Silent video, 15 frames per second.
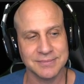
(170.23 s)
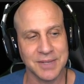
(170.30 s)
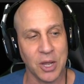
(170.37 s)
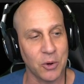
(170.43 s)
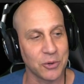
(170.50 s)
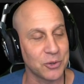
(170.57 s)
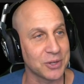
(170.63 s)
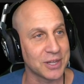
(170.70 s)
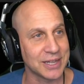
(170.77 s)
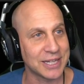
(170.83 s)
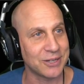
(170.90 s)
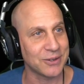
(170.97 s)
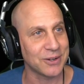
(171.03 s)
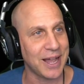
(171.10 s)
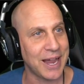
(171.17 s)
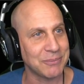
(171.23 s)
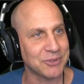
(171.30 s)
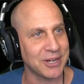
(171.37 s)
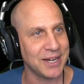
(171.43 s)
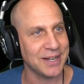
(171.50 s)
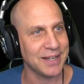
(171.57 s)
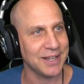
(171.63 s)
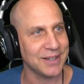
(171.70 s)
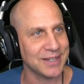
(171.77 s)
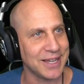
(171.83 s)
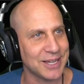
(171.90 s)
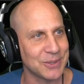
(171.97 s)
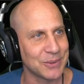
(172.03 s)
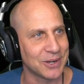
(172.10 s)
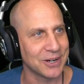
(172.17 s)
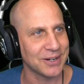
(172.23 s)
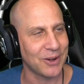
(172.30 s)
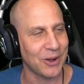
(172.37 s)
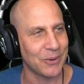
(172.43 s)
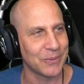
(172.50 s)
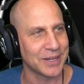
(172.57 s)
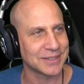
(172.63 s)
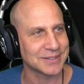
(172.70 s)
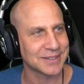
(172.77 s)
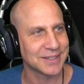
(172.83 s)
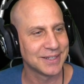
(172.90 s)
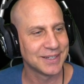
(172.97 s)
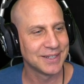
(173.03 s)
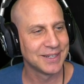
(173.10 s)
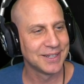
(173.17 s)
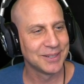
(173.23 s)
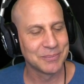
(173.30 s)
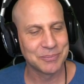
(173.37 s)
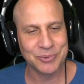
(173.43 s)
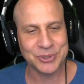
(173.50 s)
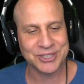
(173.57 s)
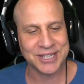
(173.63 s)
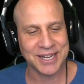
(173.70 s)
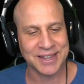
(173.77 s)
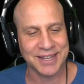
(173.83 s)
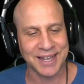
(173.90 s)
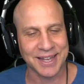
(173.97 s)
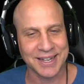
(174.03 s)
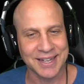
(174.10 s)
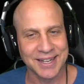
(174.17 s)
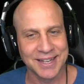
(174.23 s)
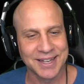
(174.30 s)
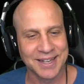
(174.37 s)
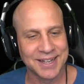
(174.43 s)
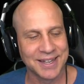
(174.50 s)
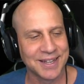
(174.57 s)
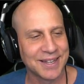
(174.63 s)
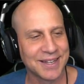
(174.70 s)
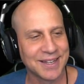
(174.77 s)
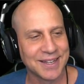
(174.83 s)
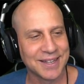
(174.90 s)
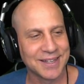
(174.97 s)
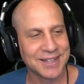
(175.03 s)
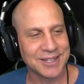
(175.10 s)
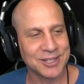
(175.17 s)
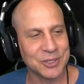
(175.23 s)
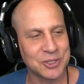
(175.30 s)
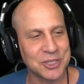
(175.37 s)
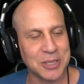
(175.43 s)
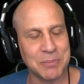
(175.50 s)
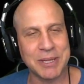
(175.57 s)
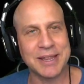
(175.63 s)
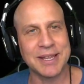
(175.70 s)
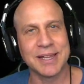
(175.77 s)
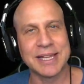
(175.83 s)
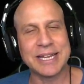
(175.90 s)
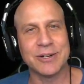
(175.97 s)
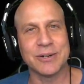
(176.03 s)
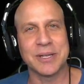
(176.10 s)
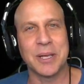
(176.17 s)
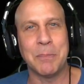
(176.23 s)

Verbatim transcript: Oh, you're the leader in the hype train? Hell yeah, you are. Always. Appreciate that. You should be the leader in the